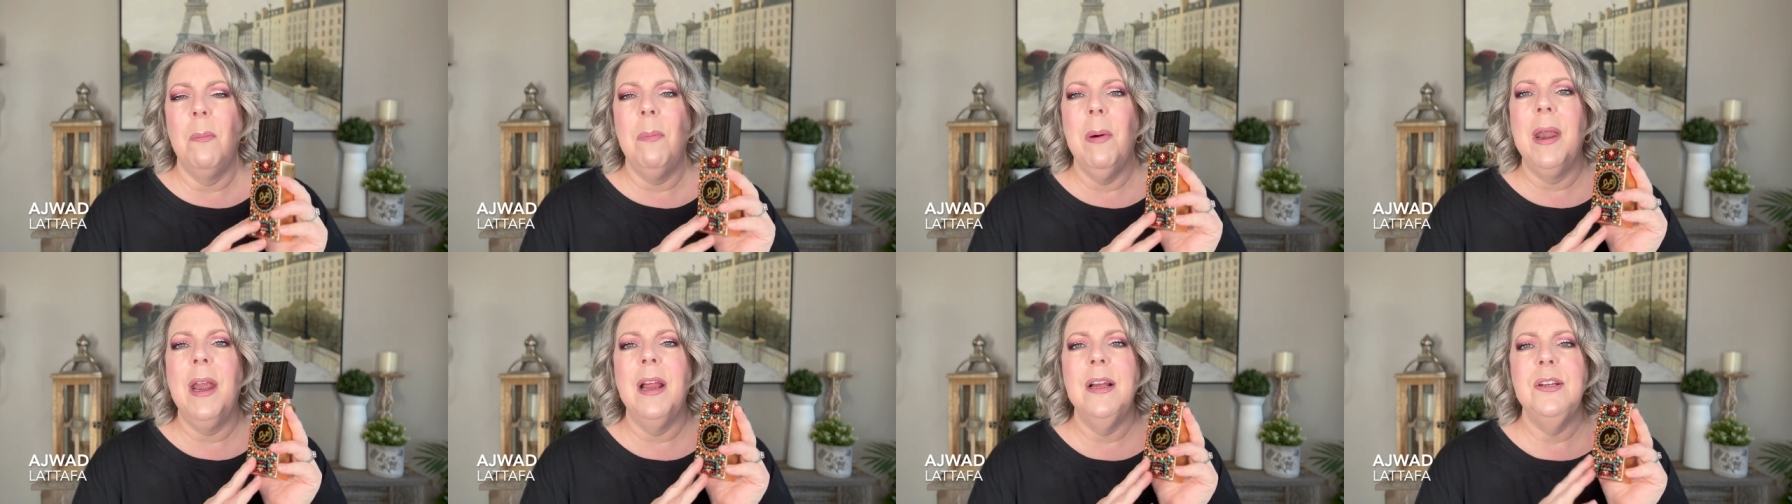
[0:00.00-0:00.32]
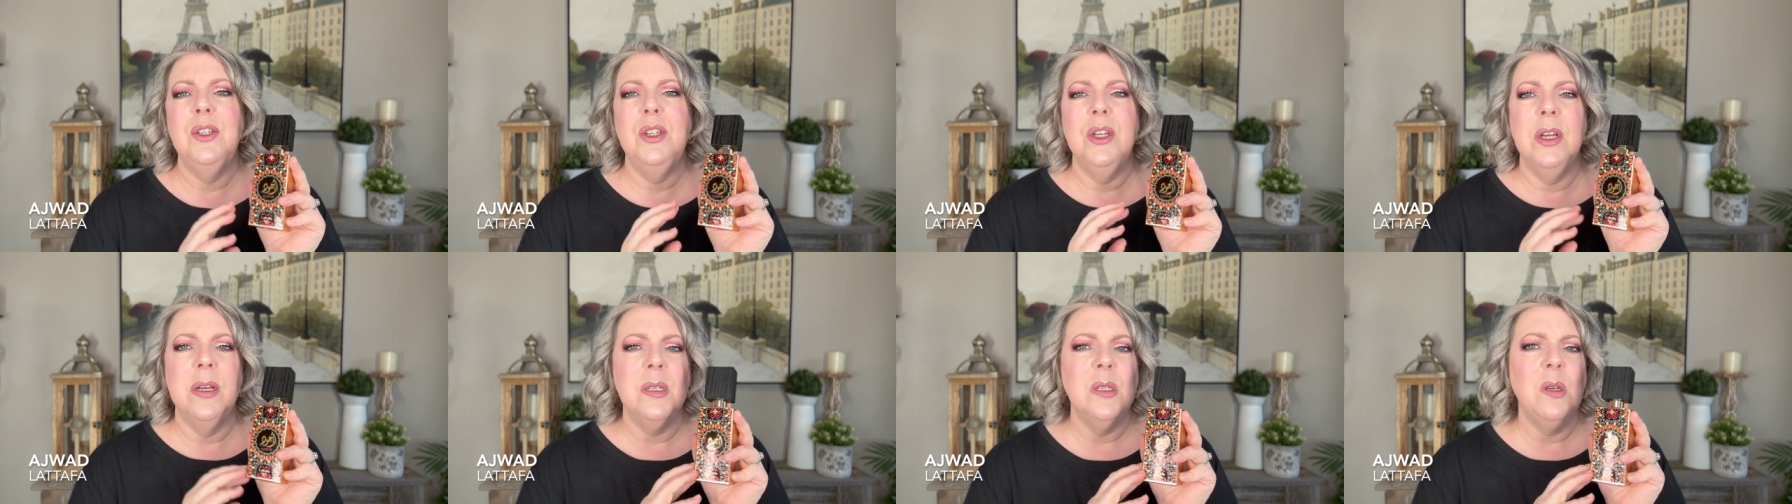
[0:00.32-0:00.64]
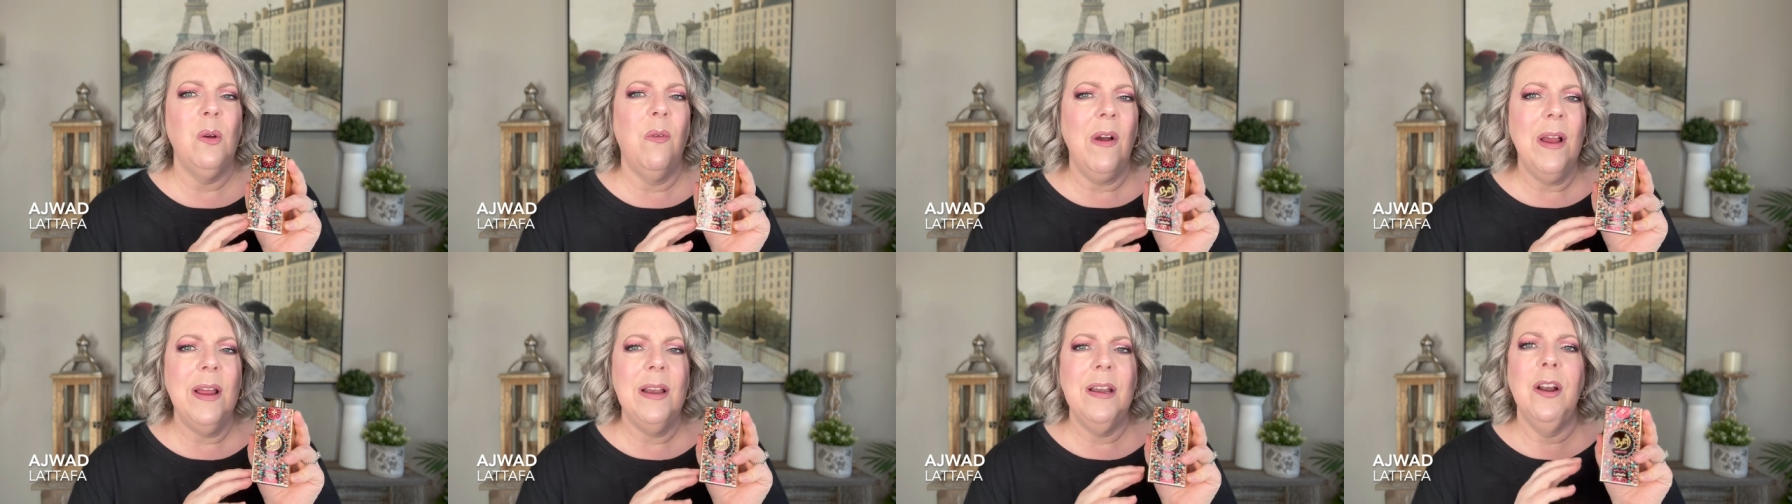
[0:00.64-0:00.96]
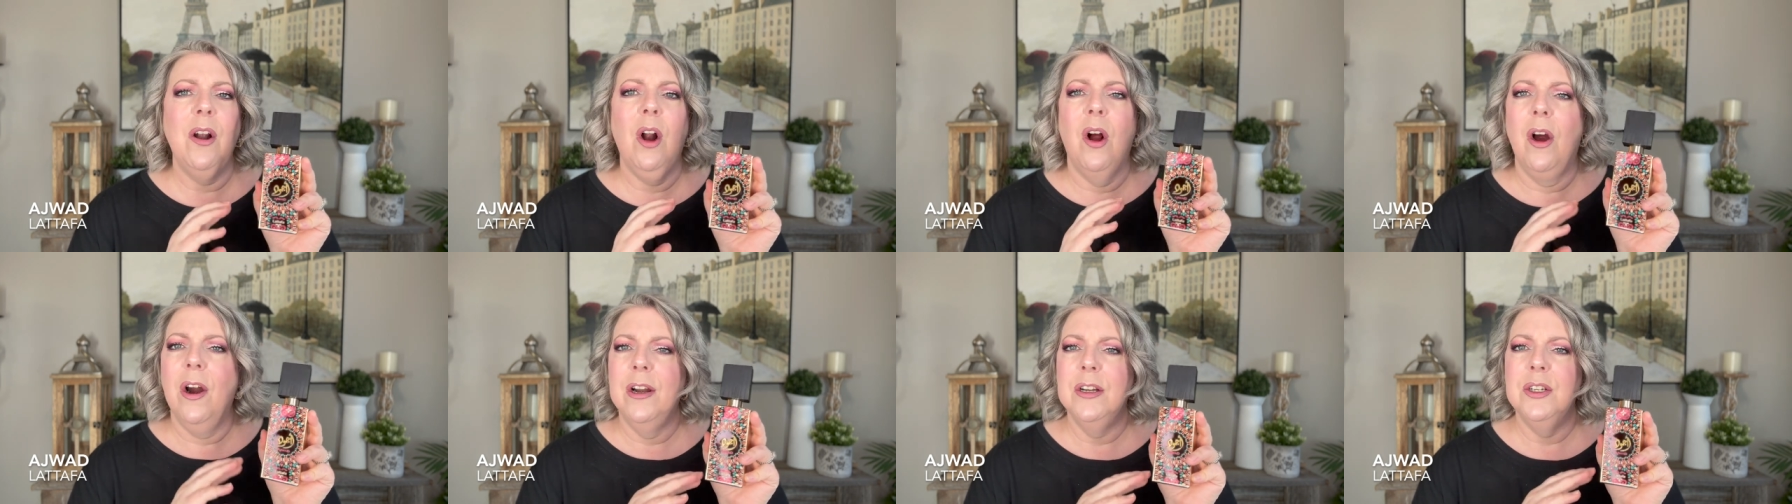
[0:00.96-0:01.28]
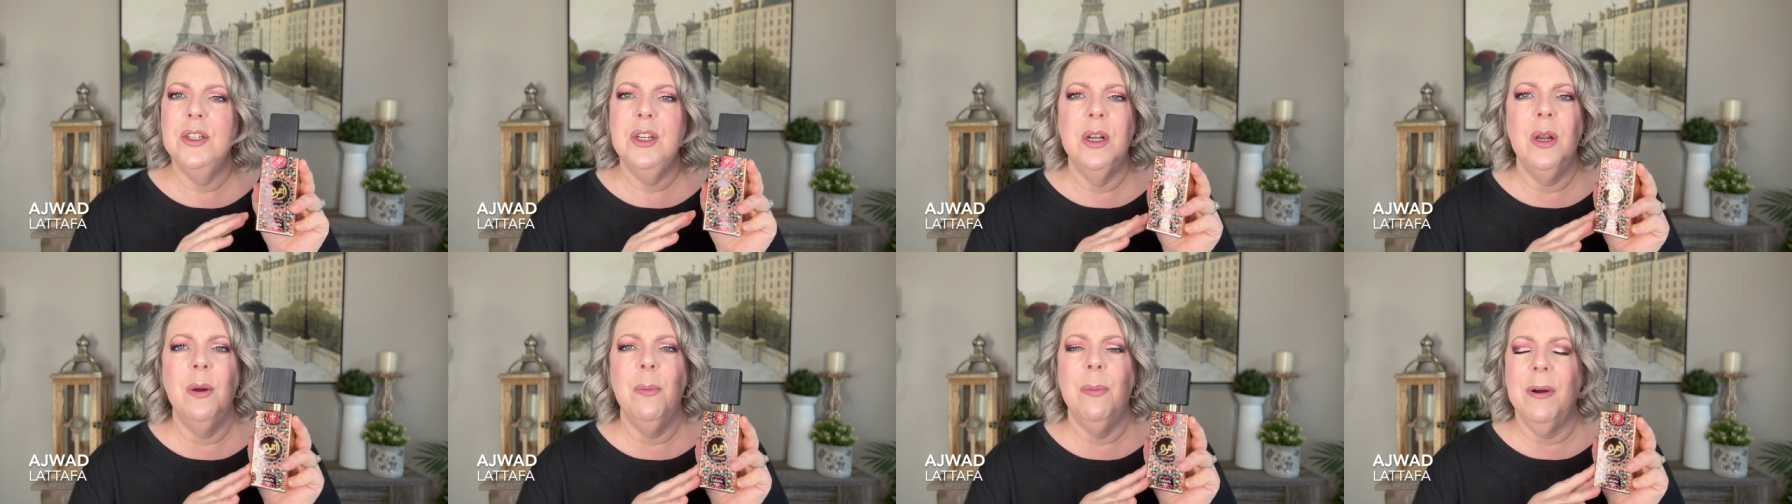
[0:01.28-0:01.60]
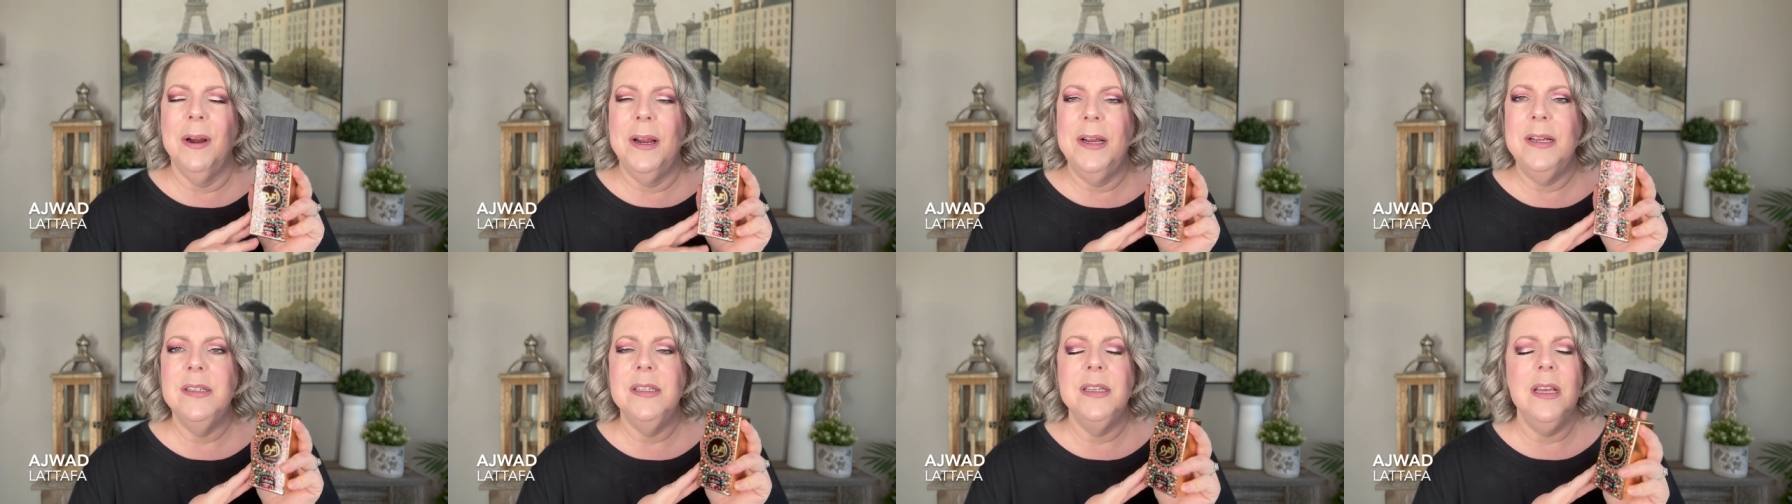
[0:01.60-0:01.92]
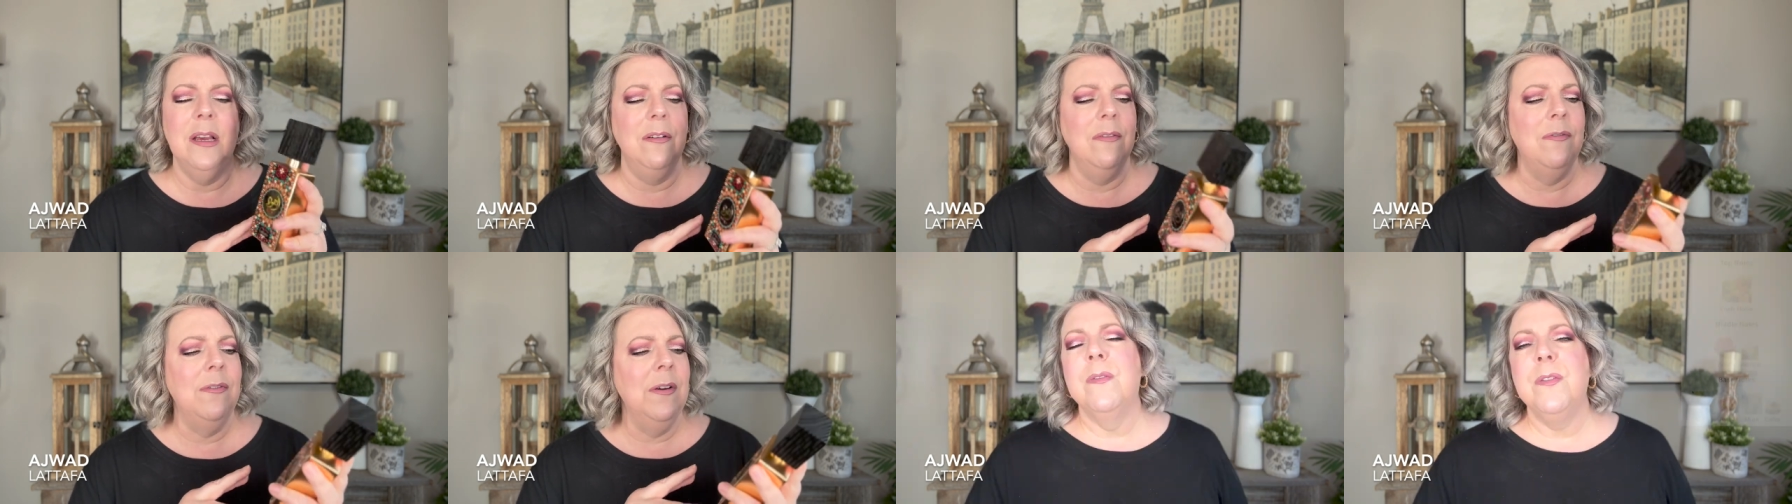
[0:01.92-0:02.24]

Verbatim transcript: but I just find it harsh and abrasive.